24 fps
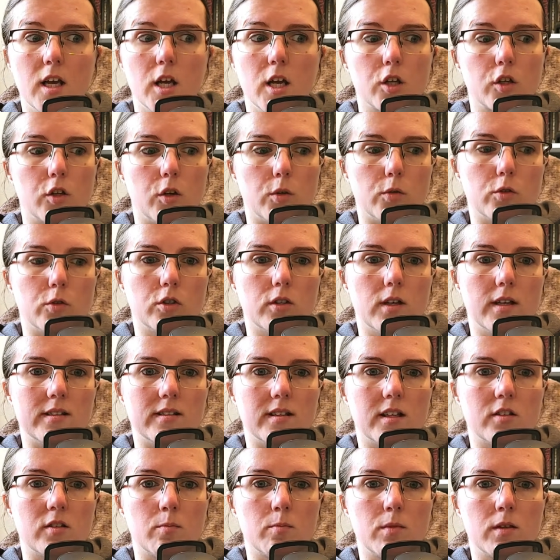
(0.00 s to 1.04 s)
Is there
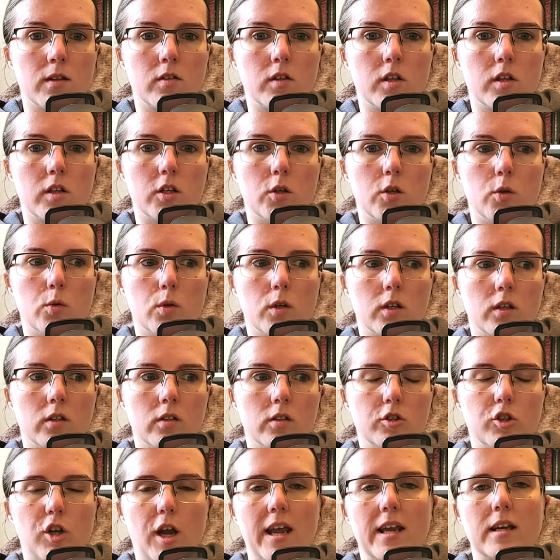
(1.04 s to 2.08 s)
something that you can
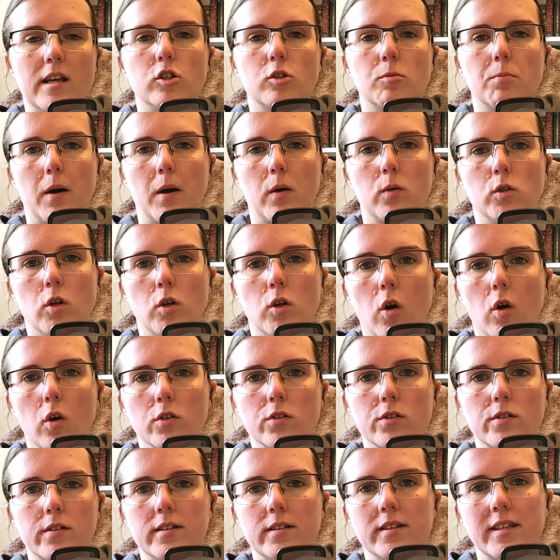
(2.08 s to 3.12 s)
change about yours
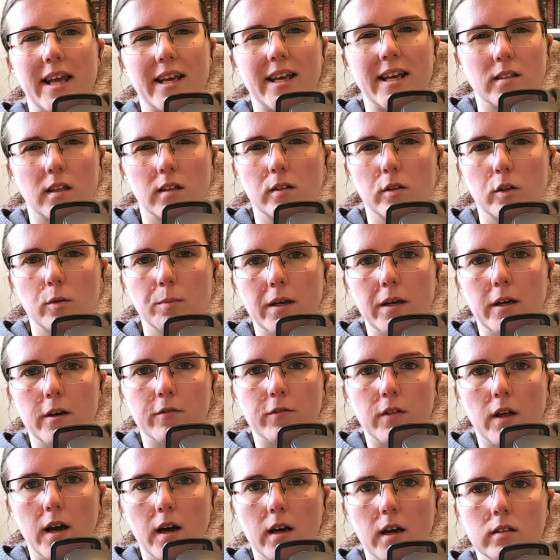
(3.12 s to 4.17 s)
that takes a little bit of
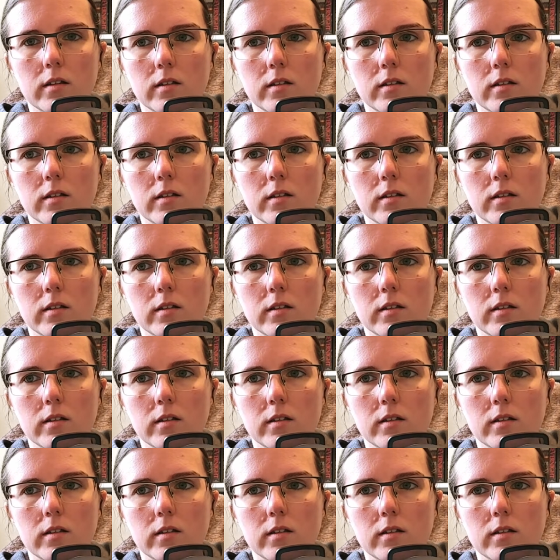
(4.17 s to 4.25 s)
that?